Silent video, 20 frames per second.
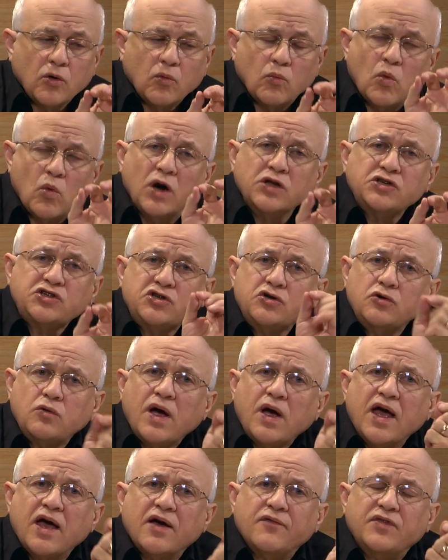Once you
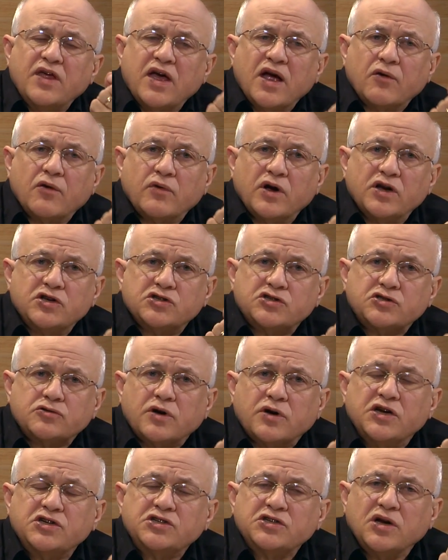have that
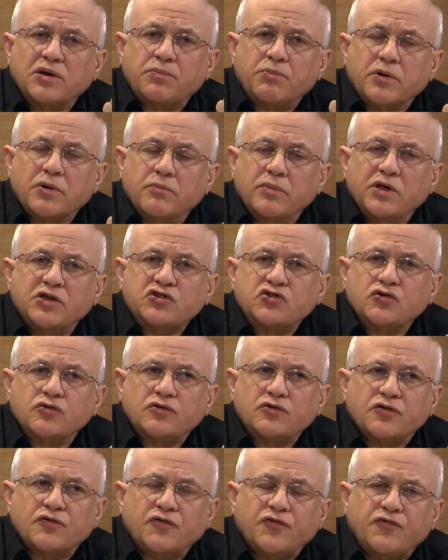registration, it permits you
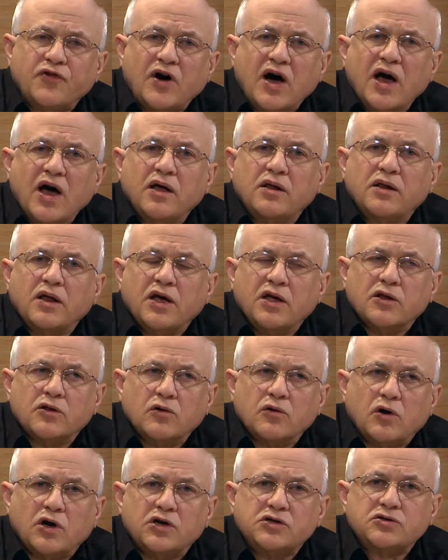to file a
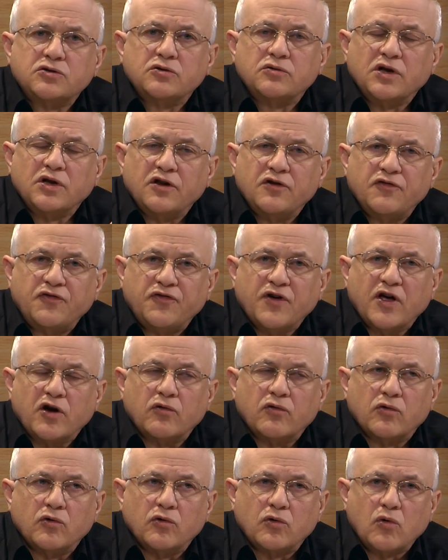lawsuit in
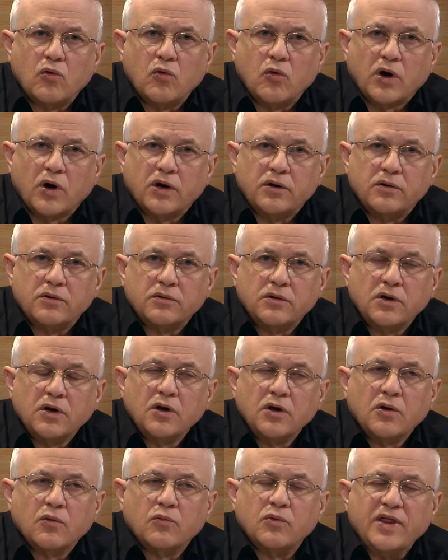federal court
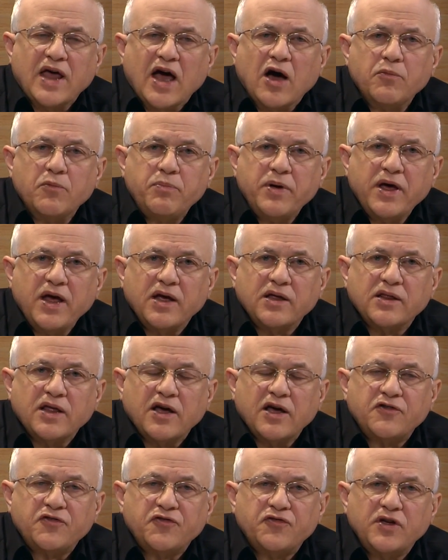without paying
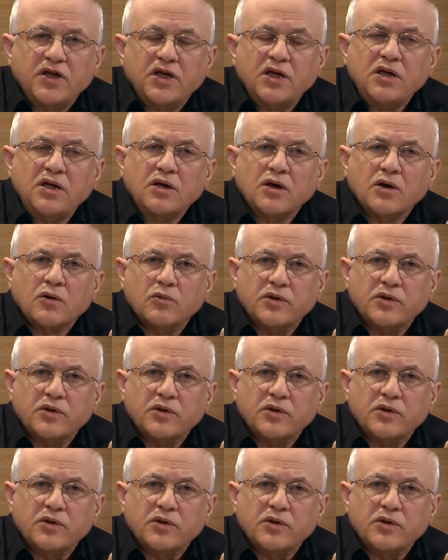that fee,